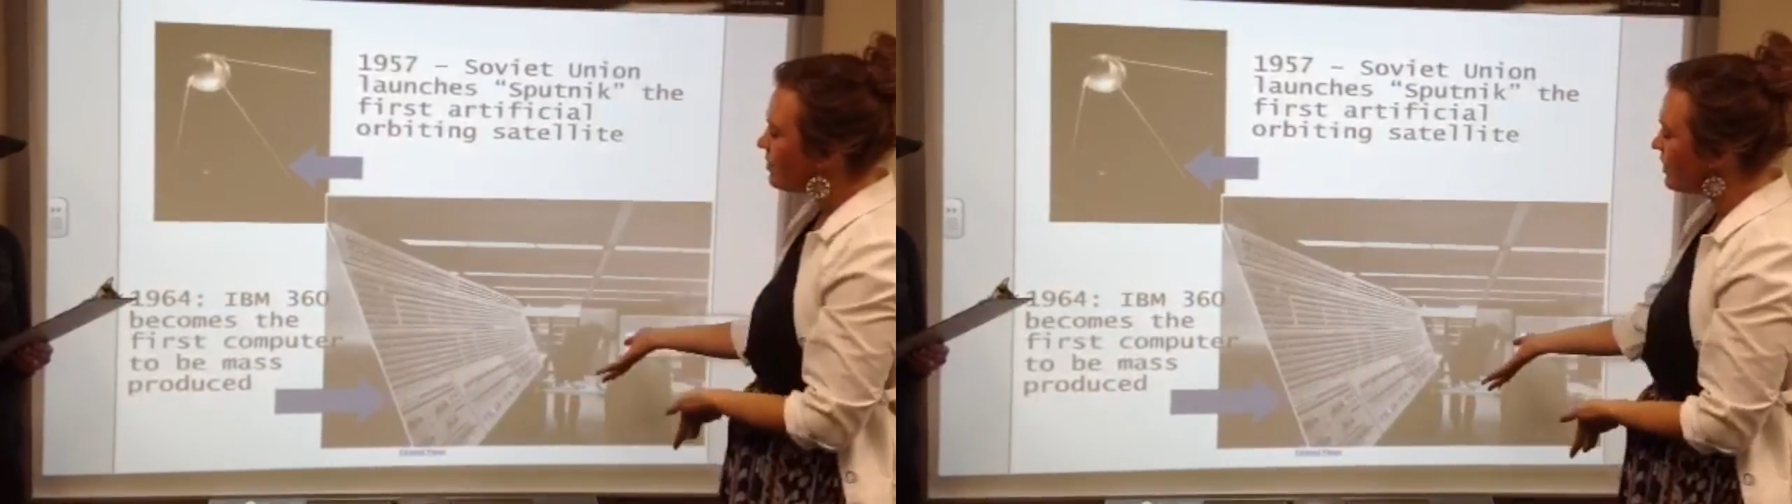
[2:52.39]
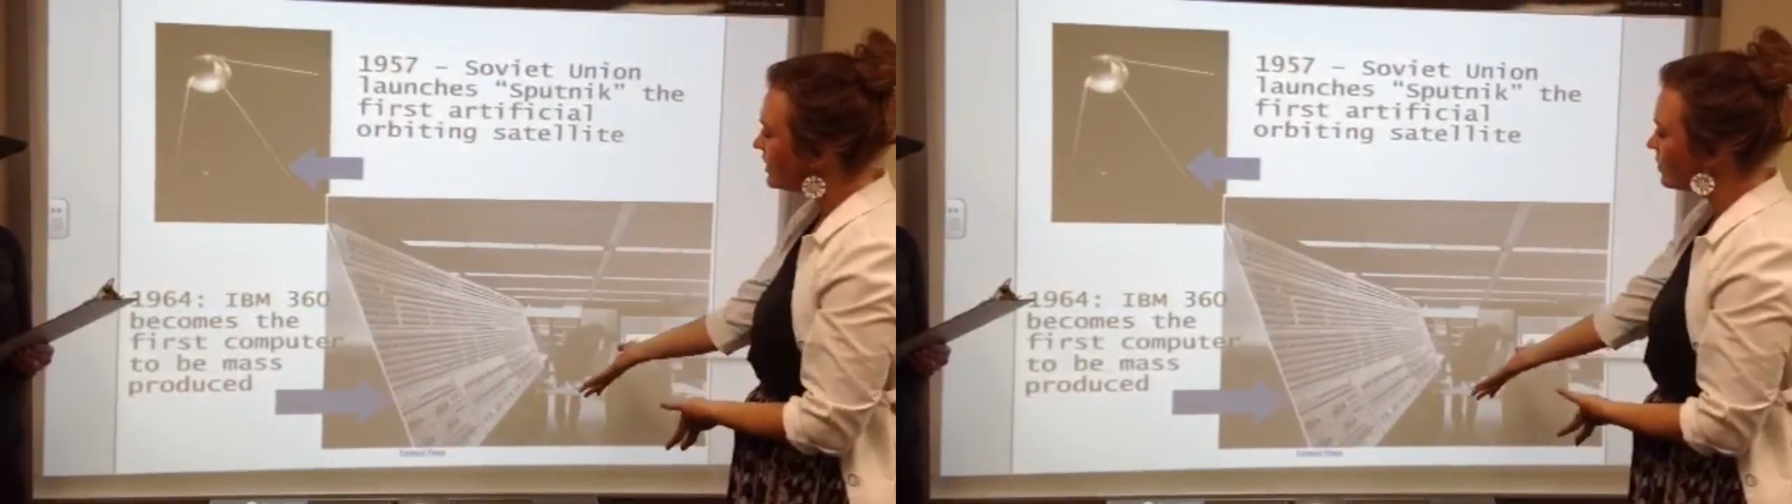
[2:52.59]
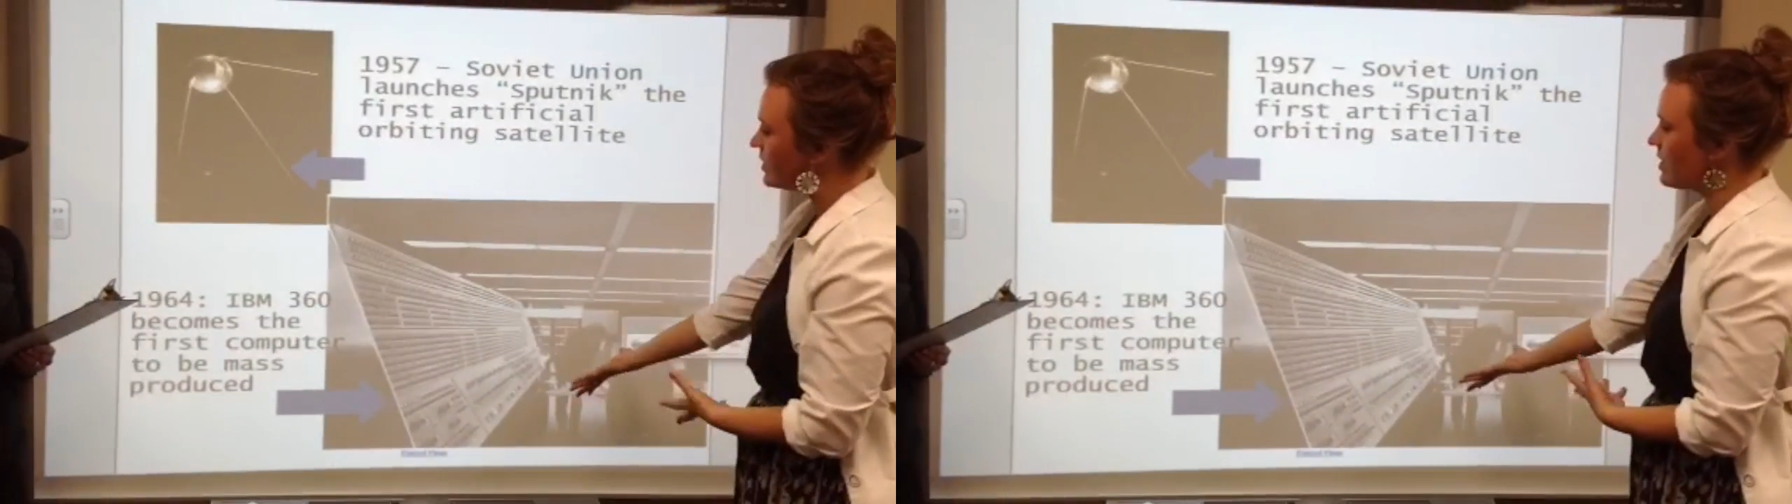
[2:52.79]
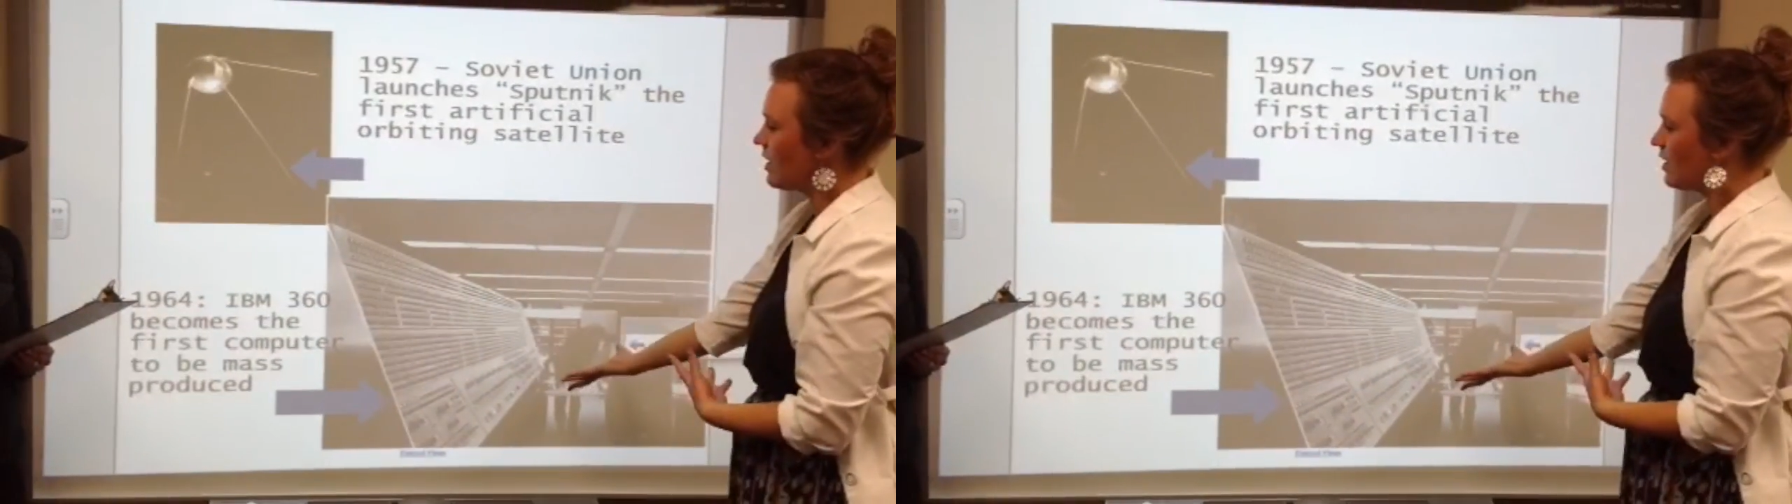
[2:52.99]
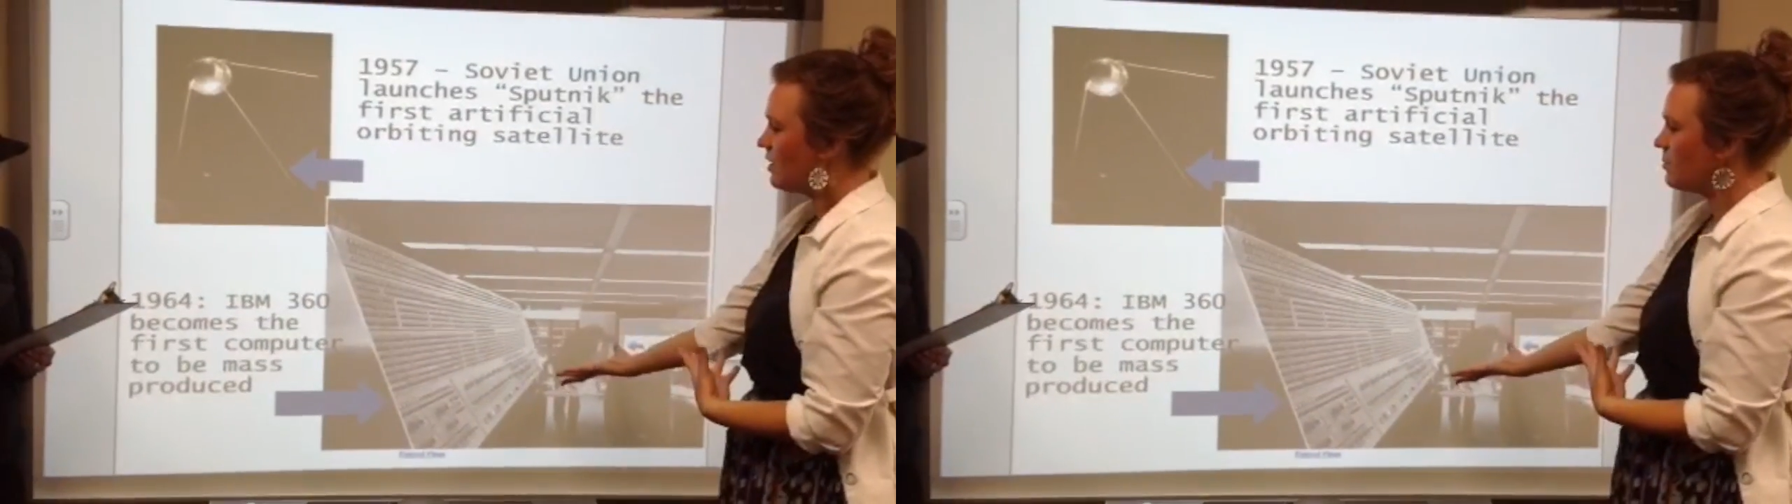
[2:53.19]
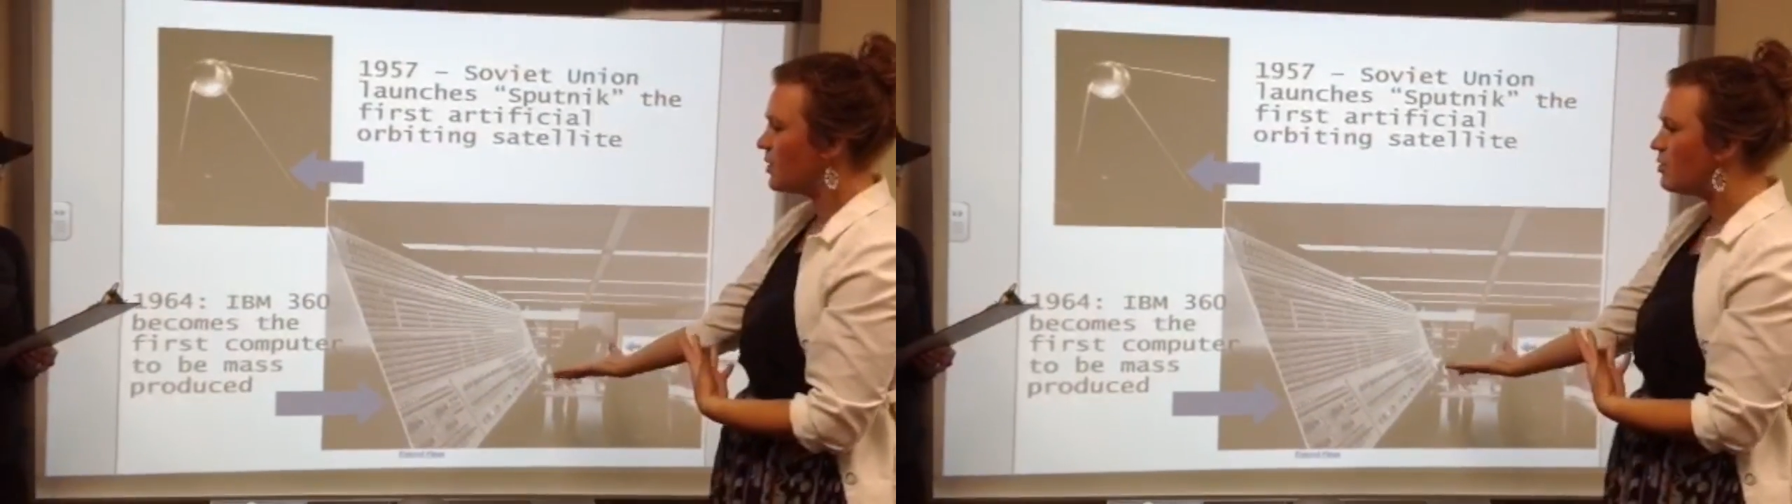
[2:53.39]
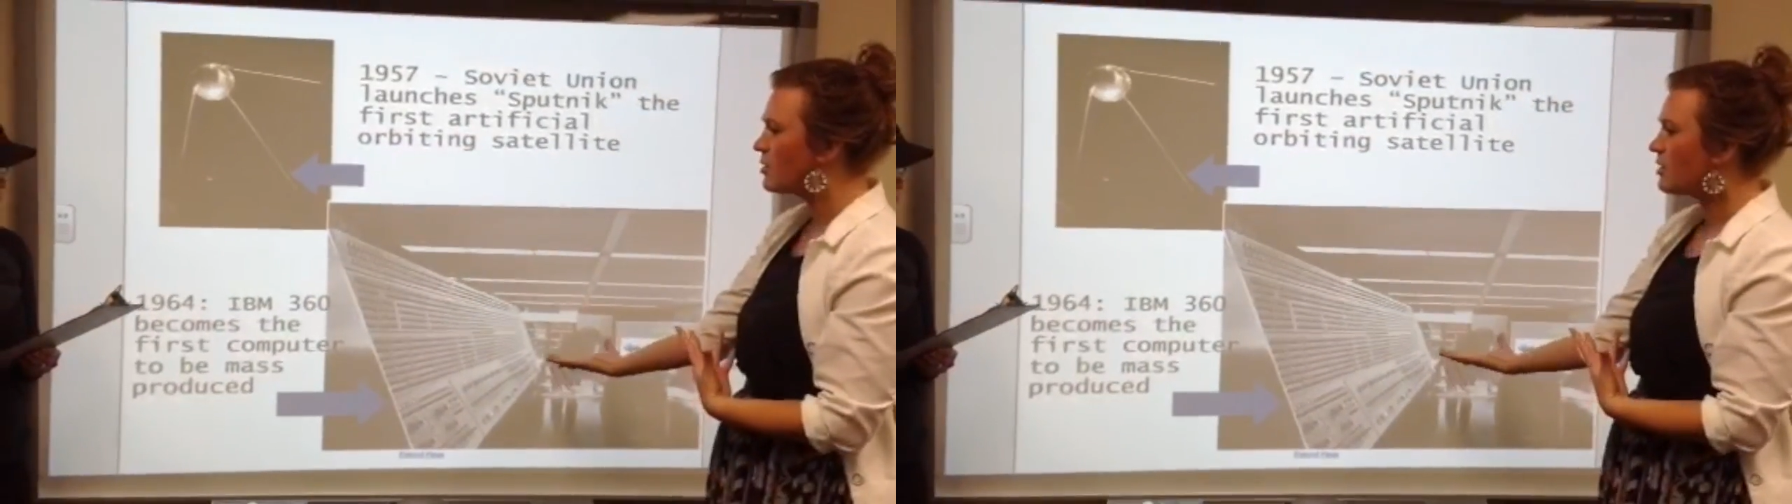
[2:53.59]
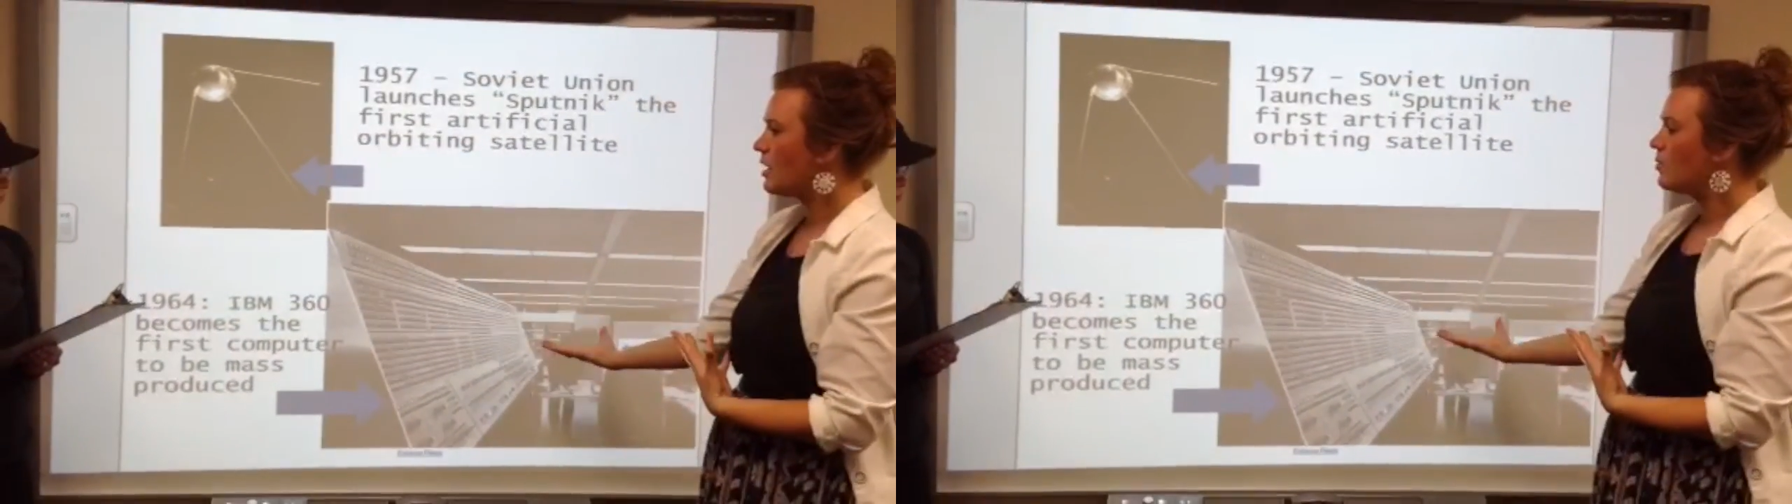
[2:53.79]
This was a
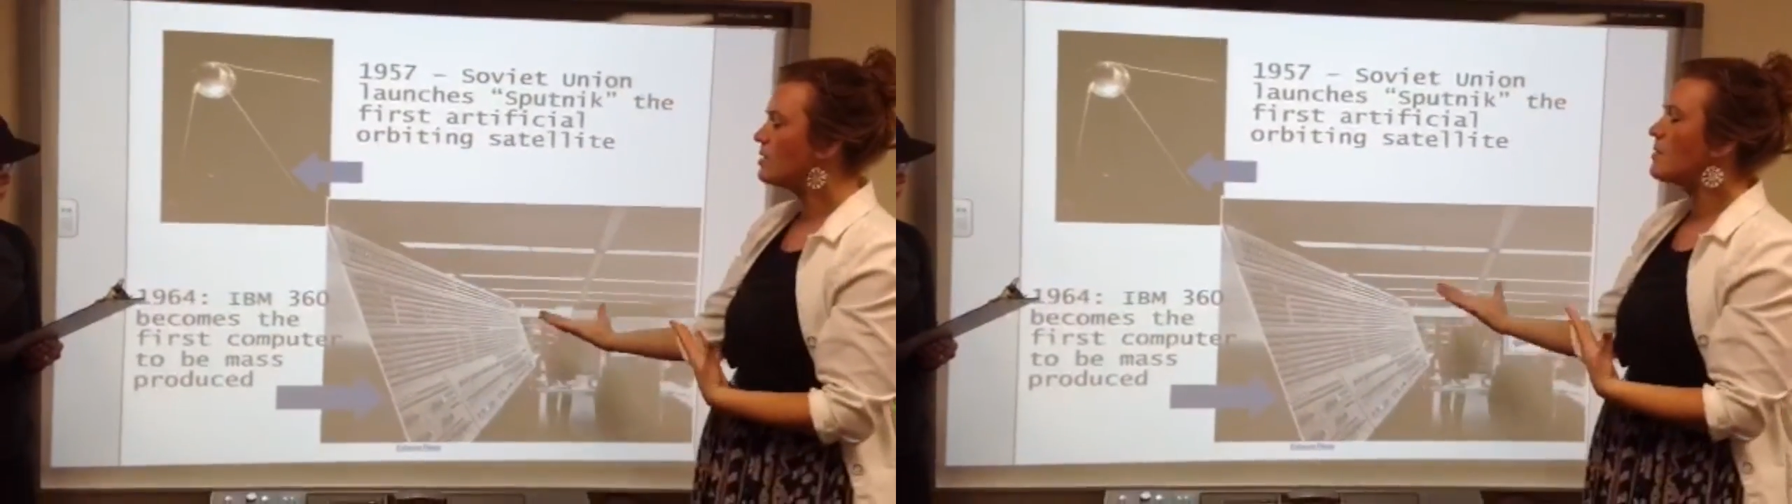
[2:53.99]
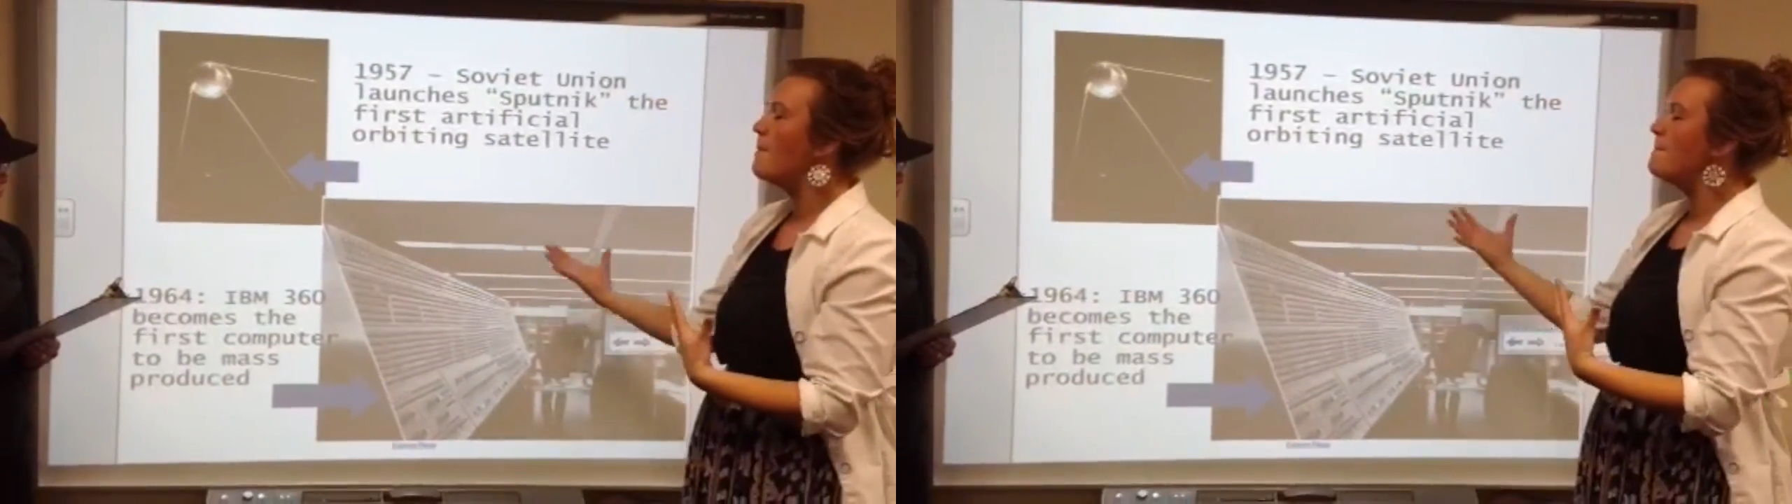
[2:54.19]
computer that was